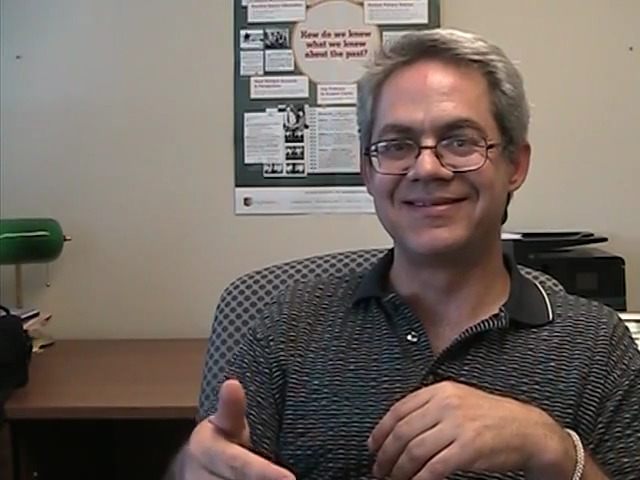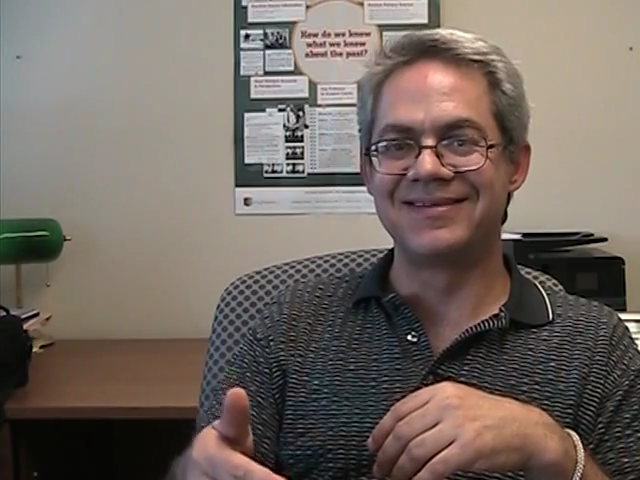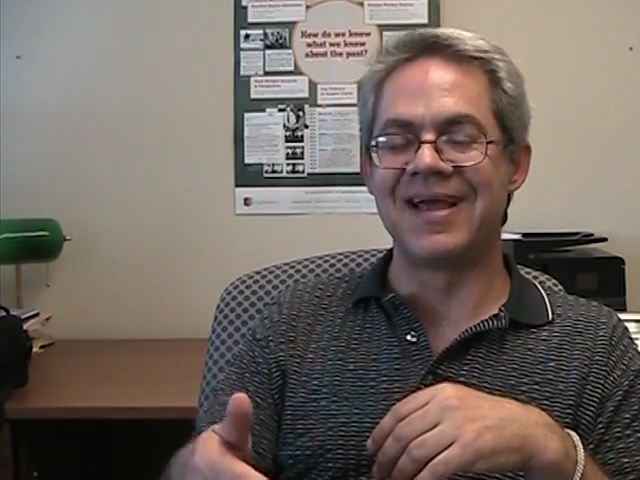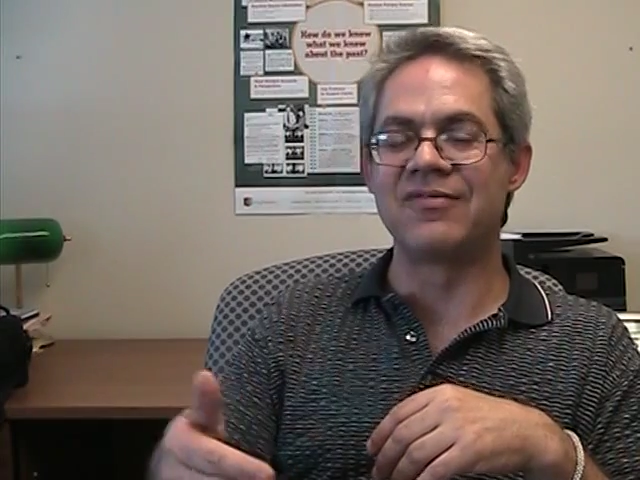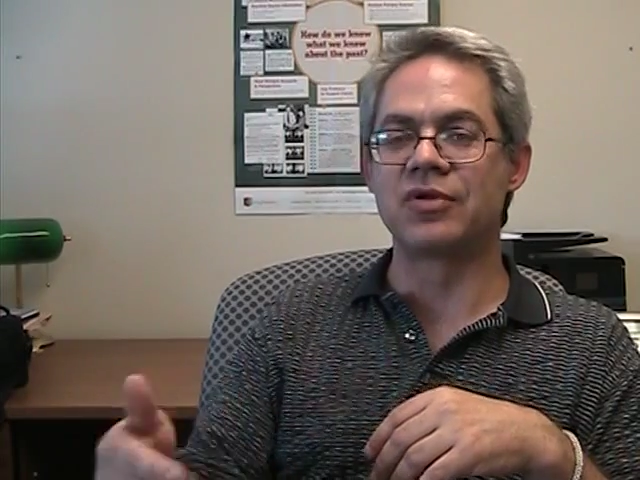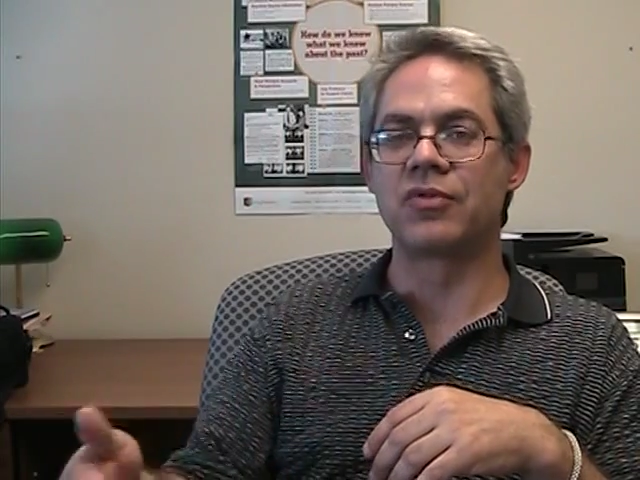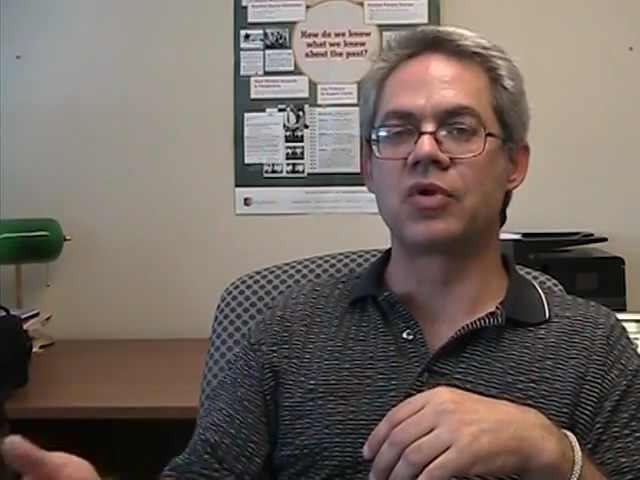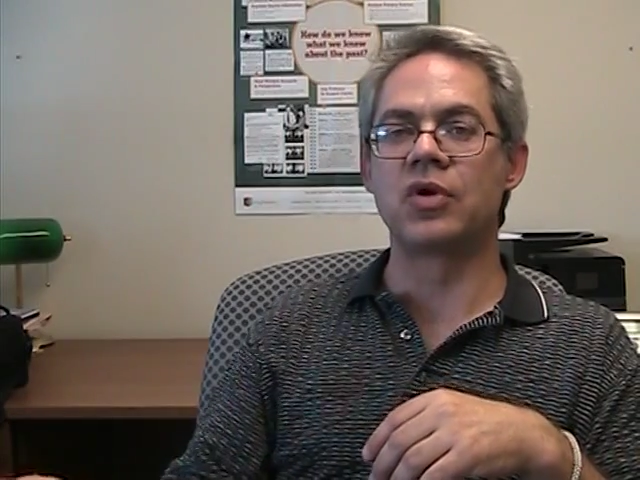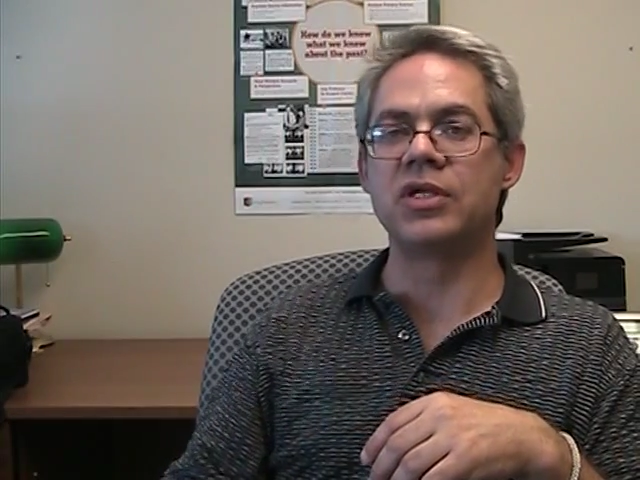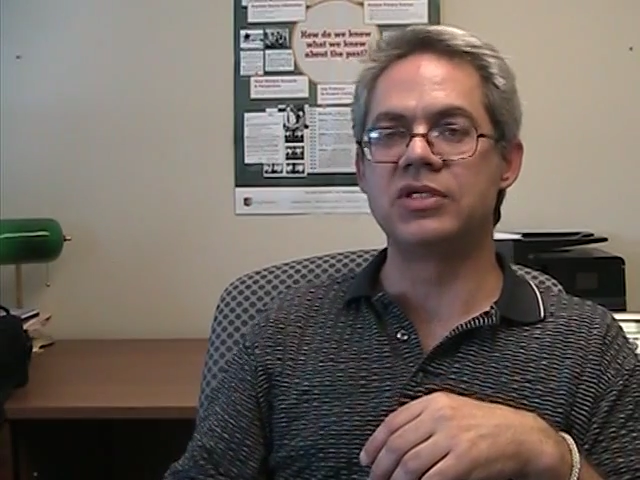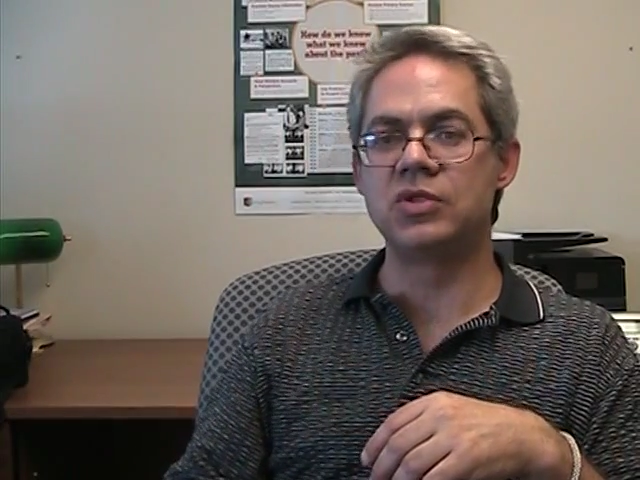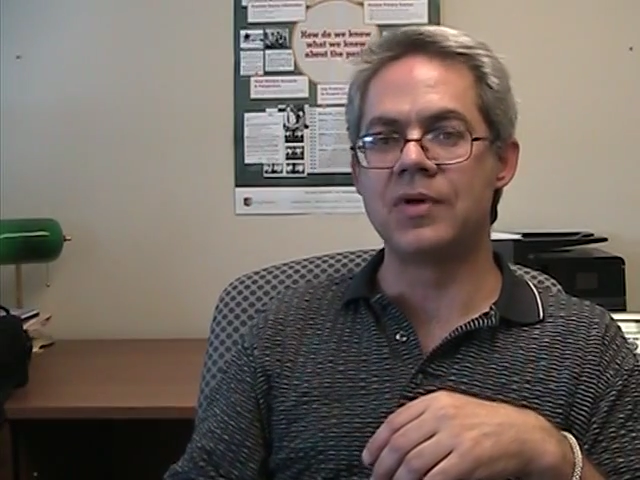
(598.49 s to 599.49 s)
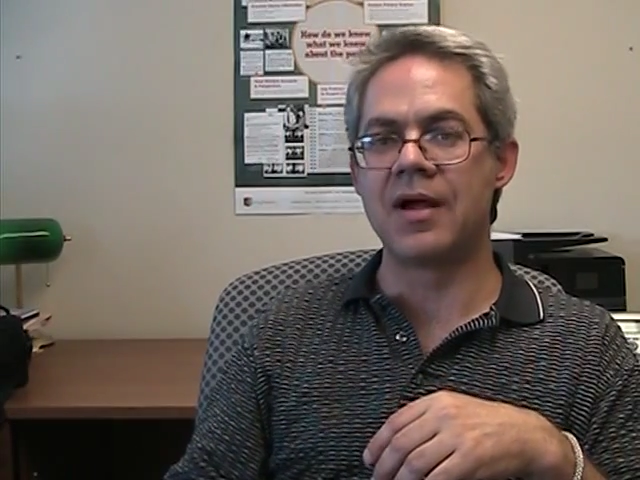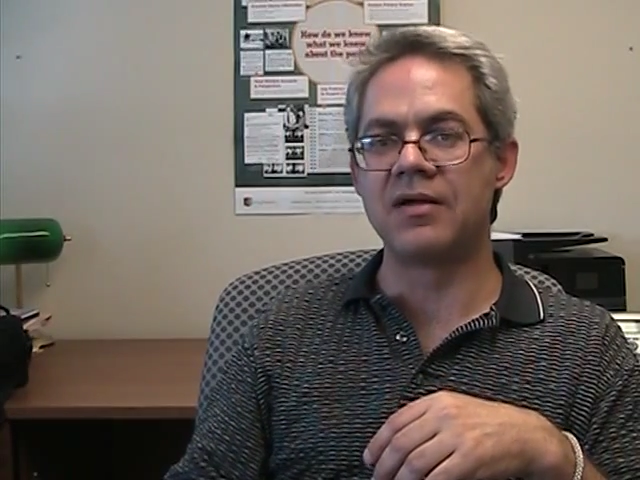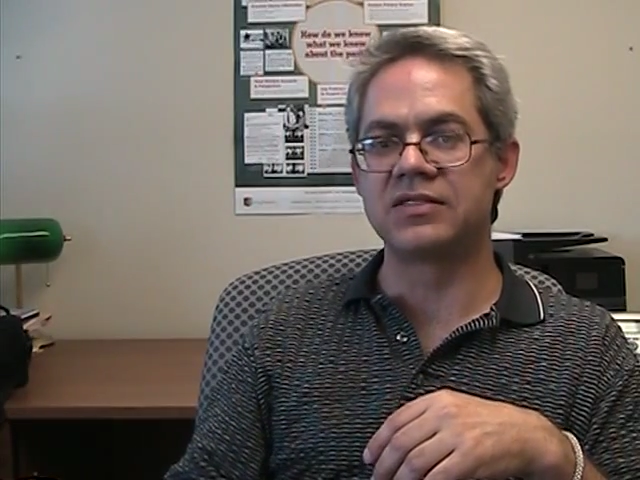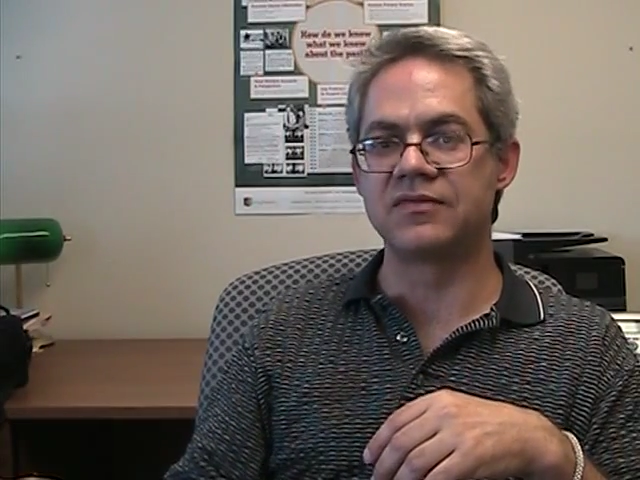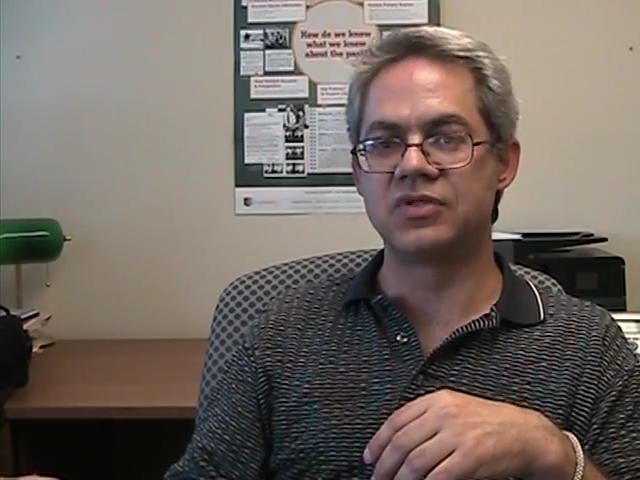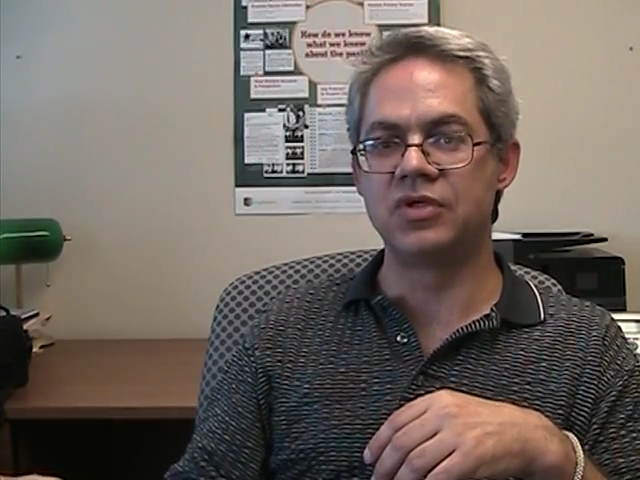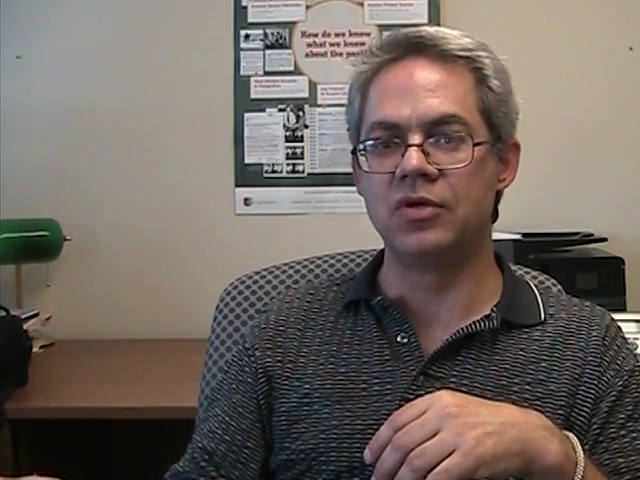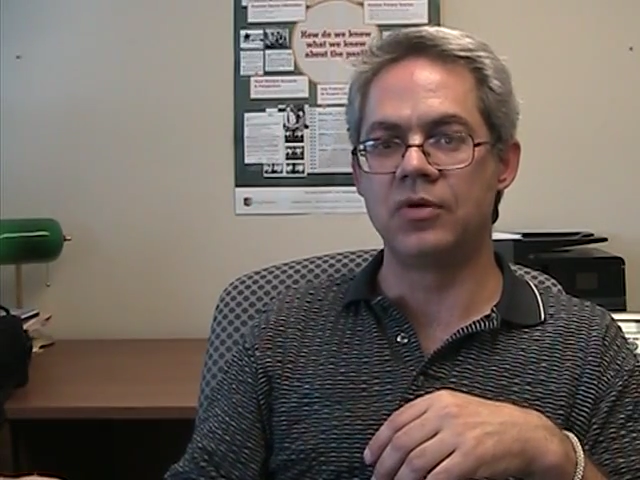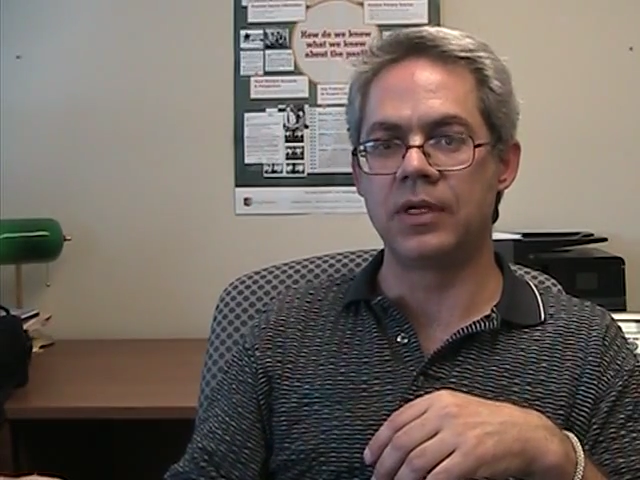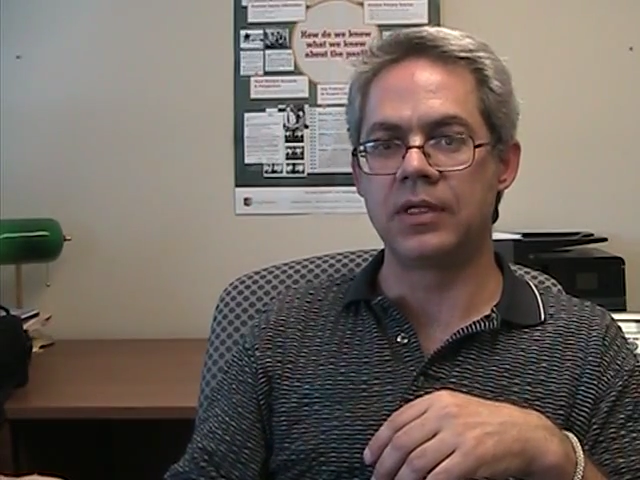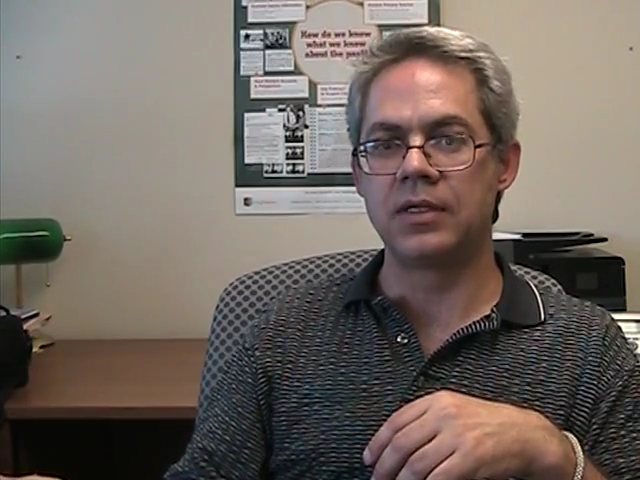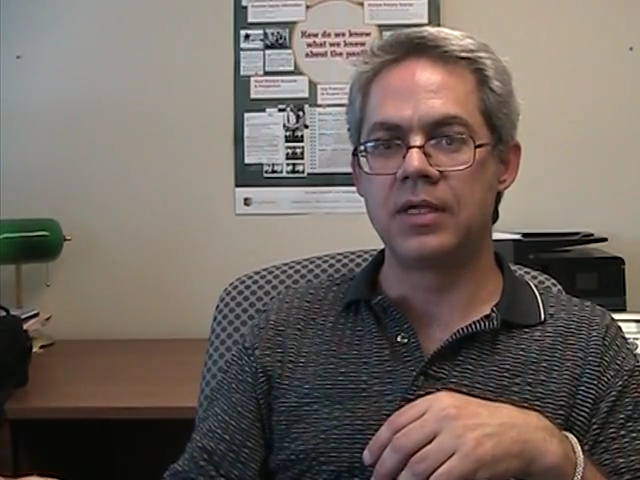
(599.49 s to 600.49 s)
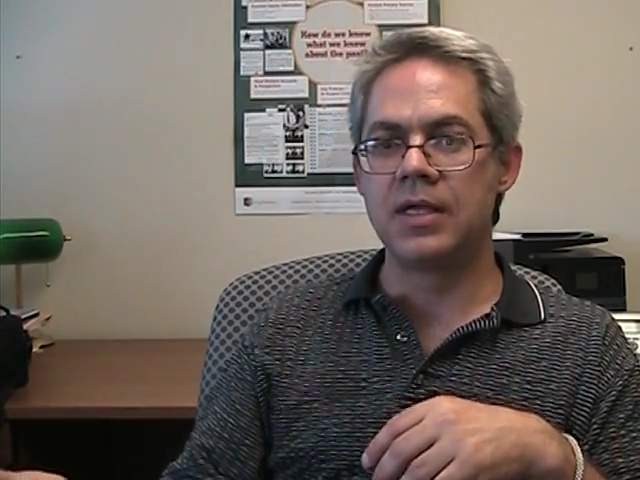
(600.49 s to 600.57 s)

after 32 hours of tutoring,